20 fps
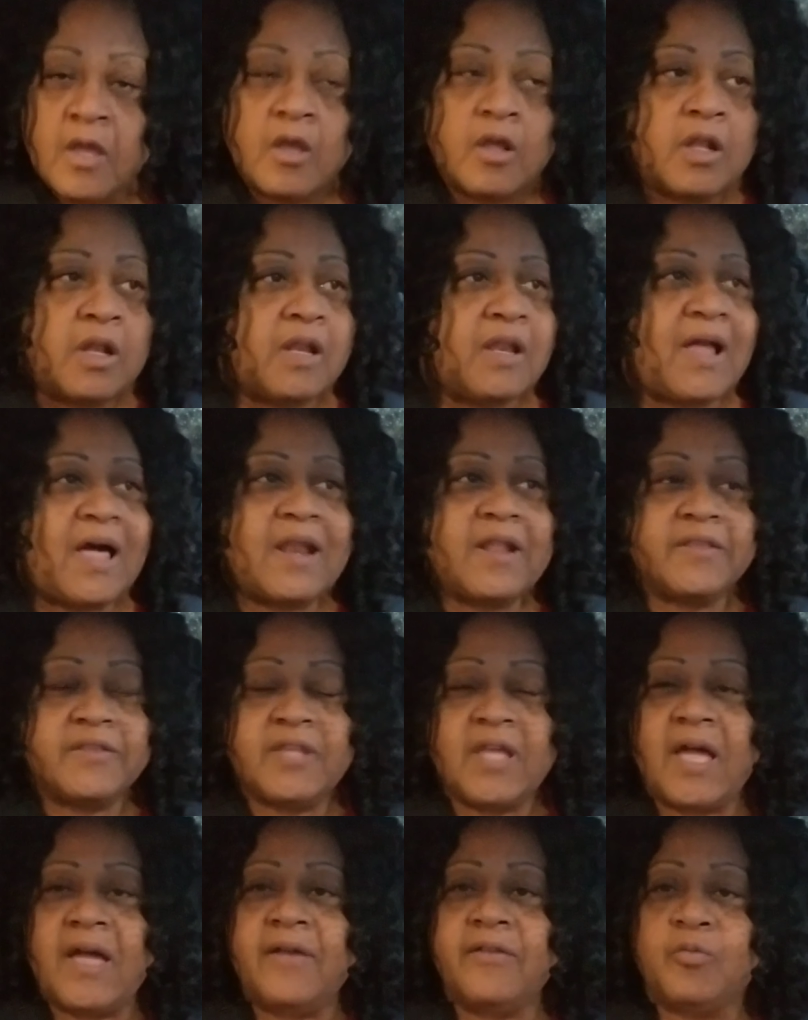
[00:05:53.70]
A lot of
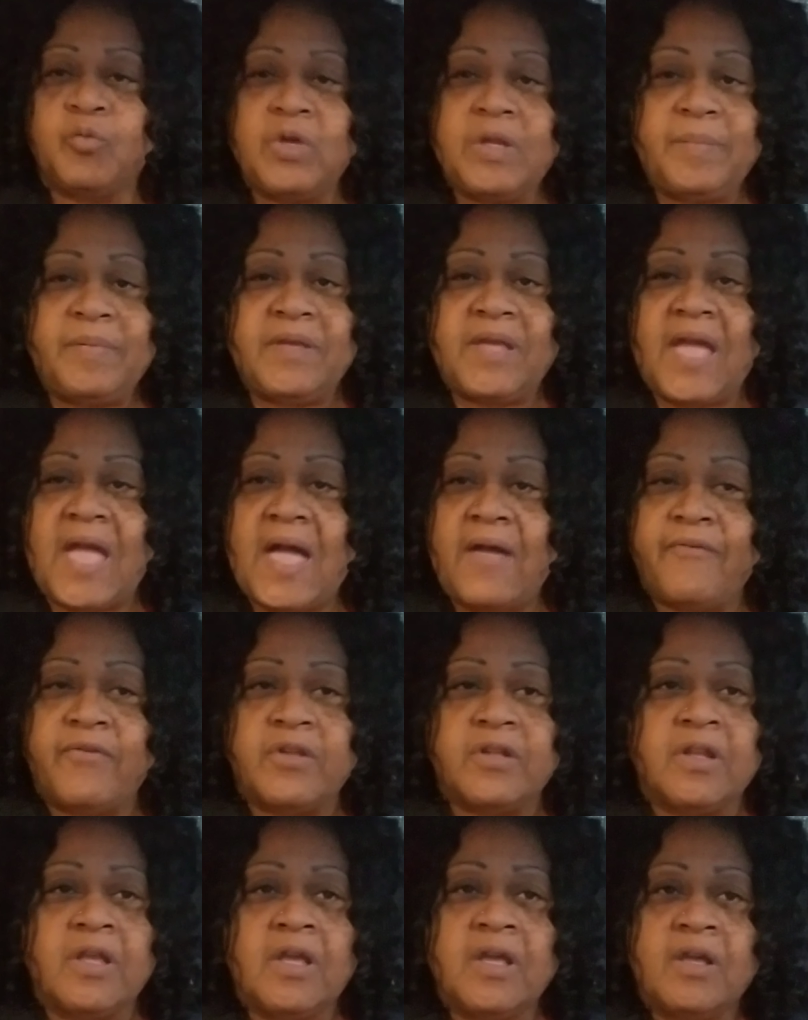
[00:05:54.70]
times we be
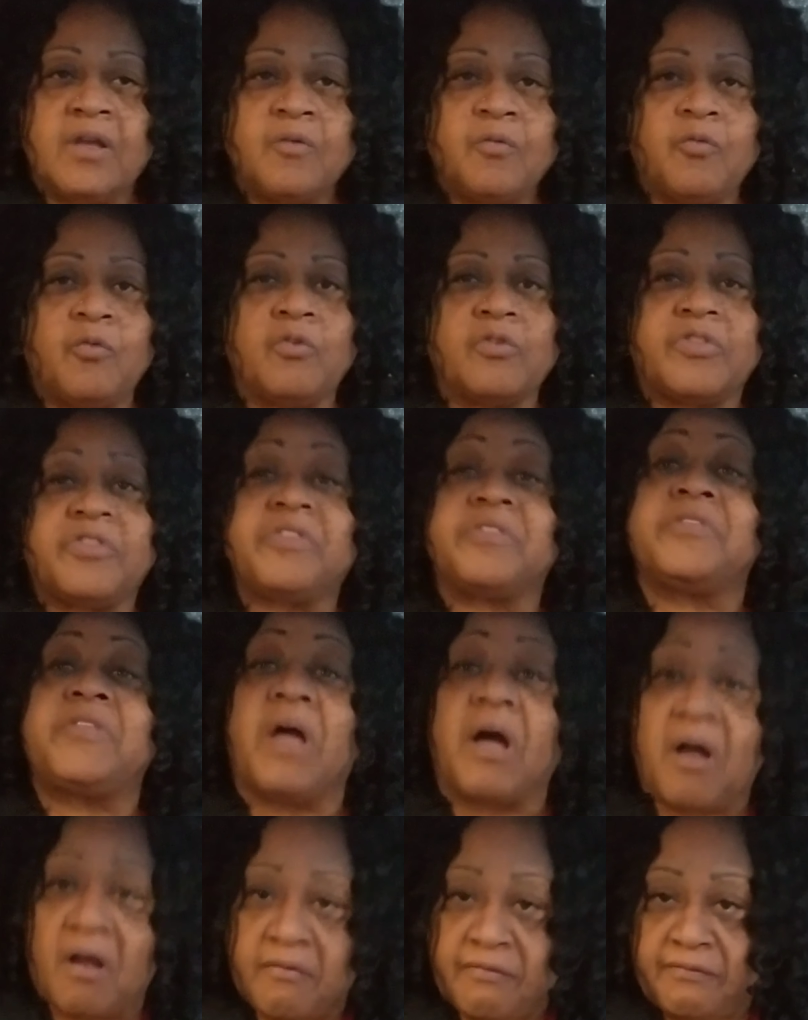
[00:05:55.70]
having
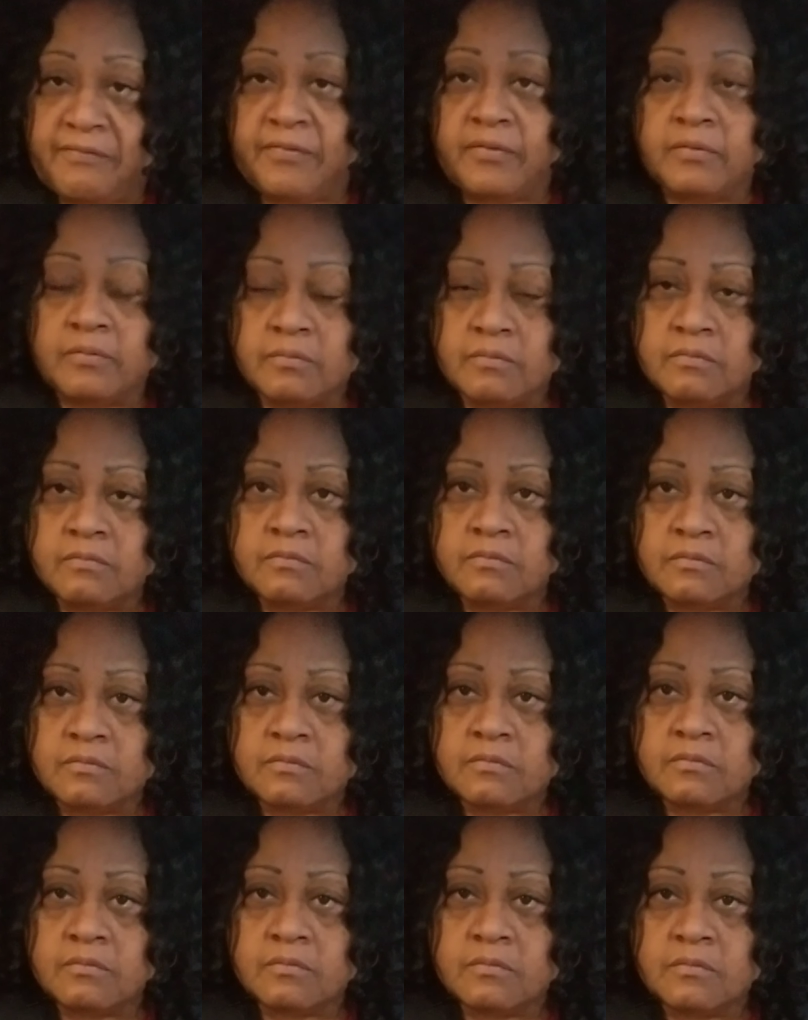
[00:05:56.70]
stuff.
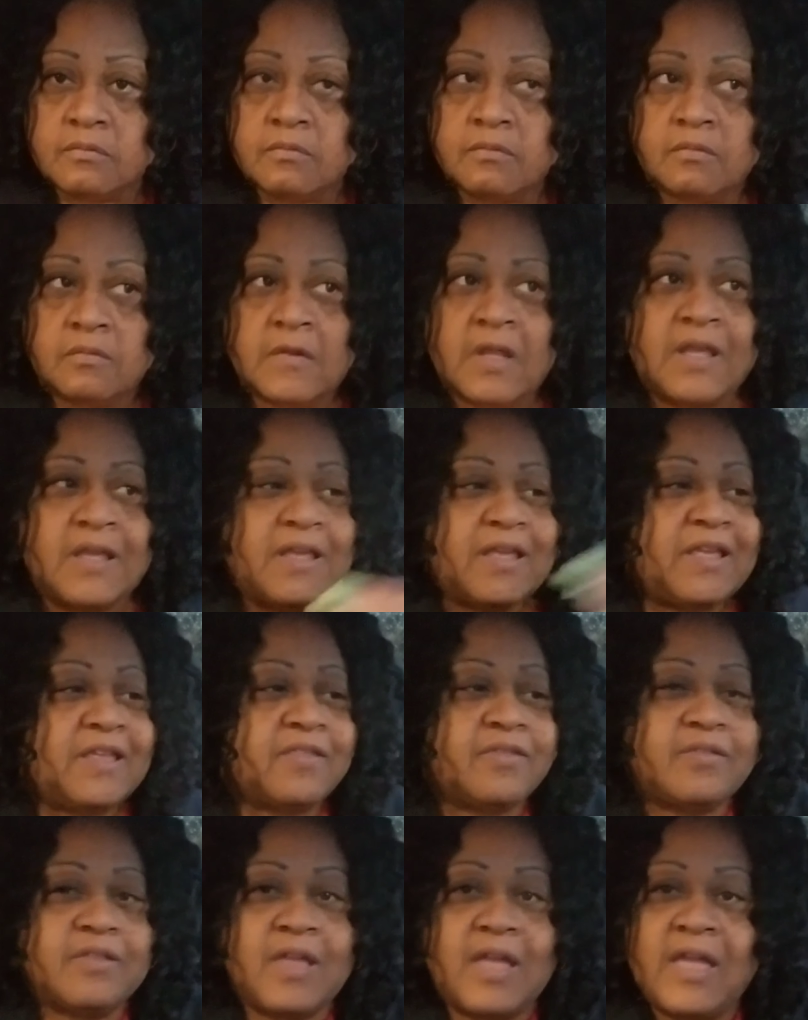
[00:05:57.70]

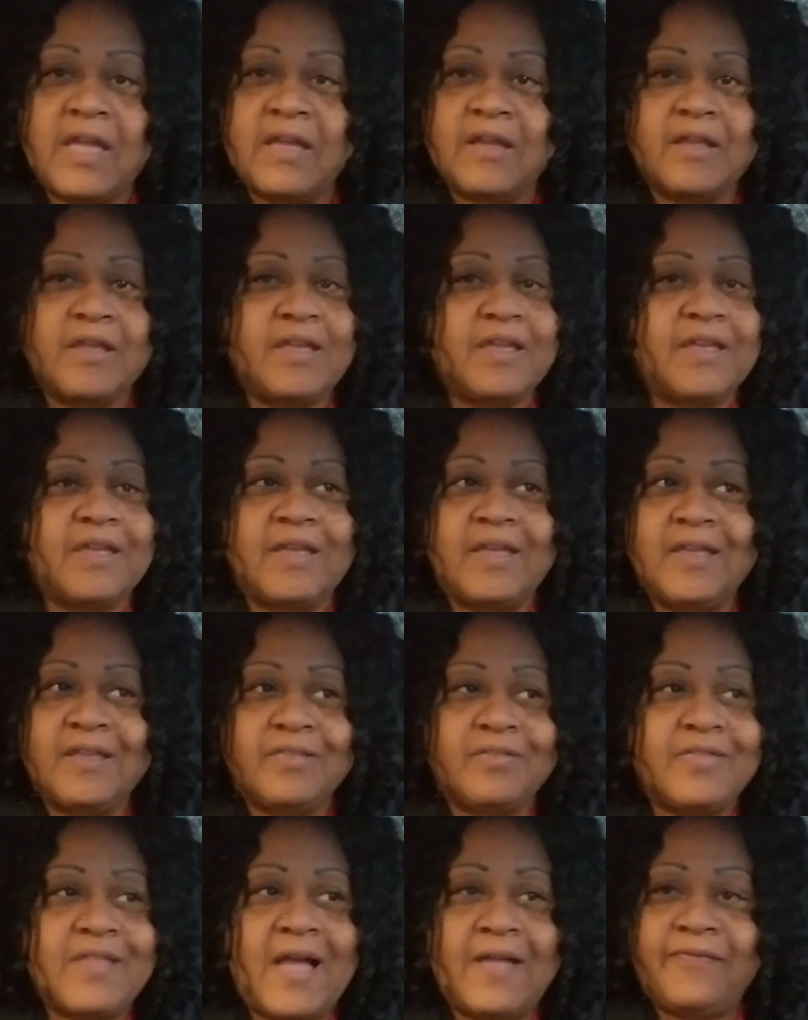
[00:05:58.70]
It's
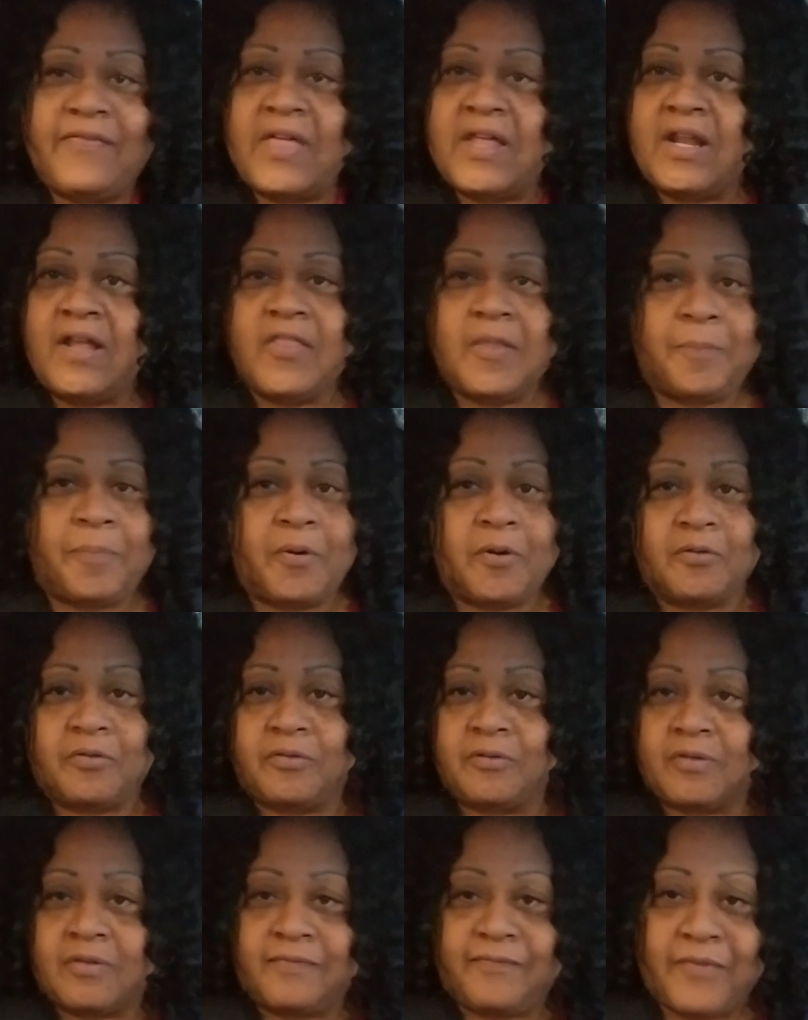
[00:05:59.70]
it's not that other
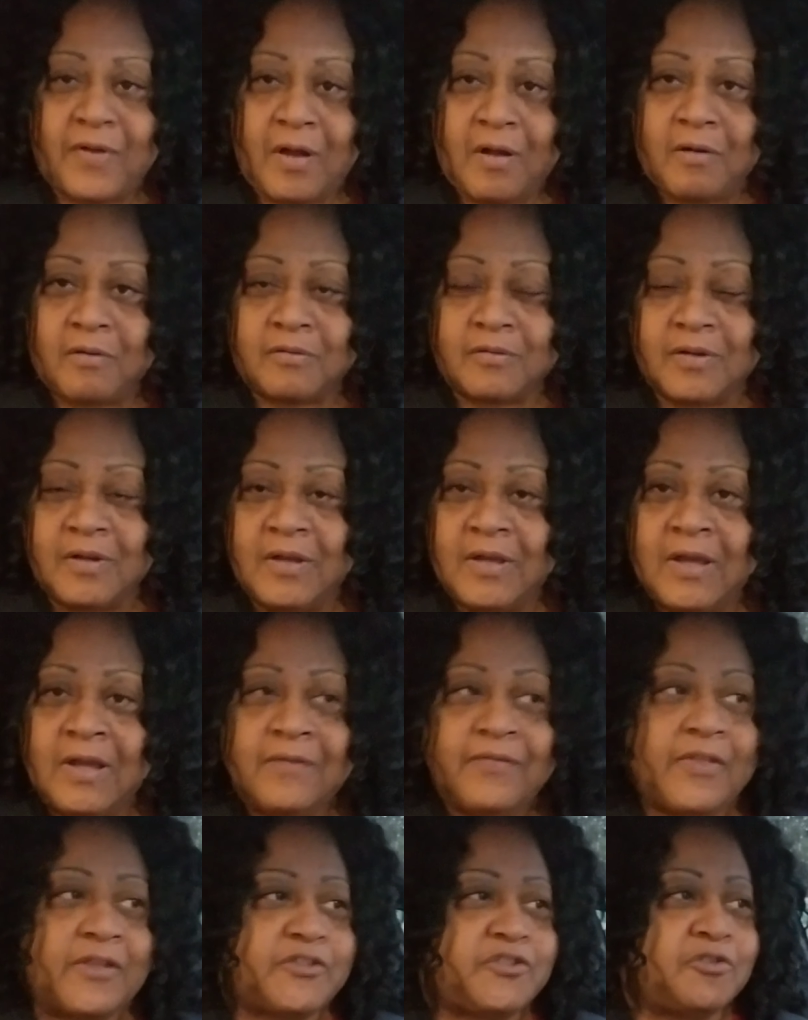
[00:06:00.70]
person's fault
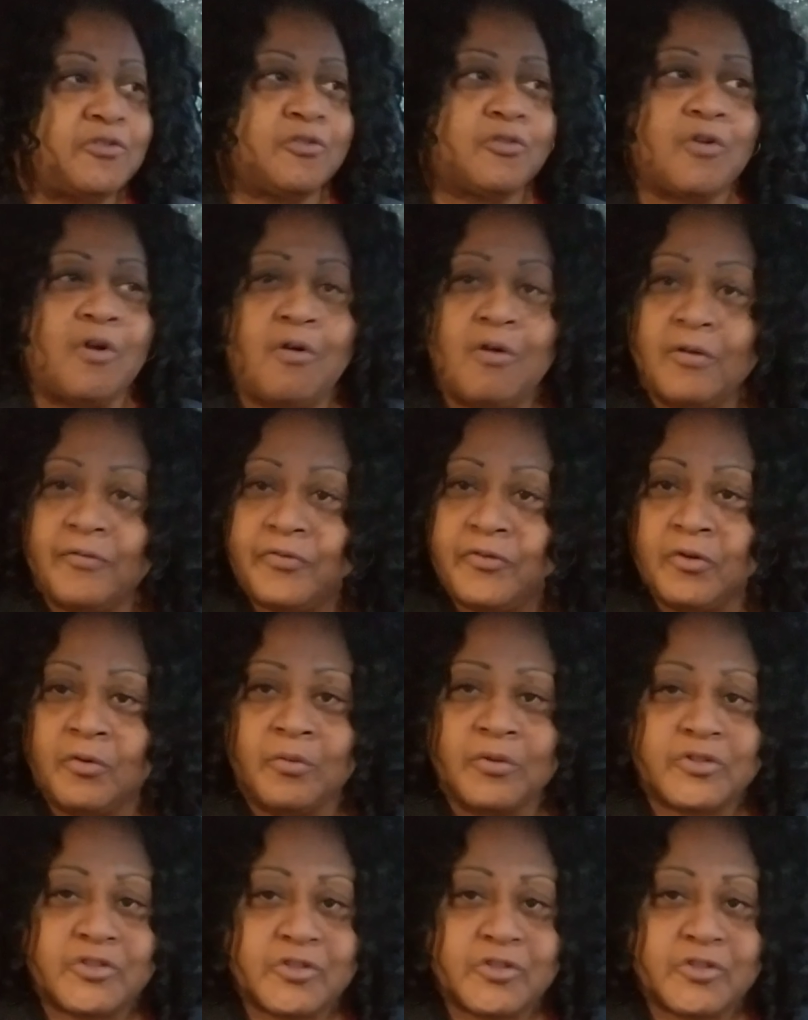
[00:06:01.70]
that you're going through what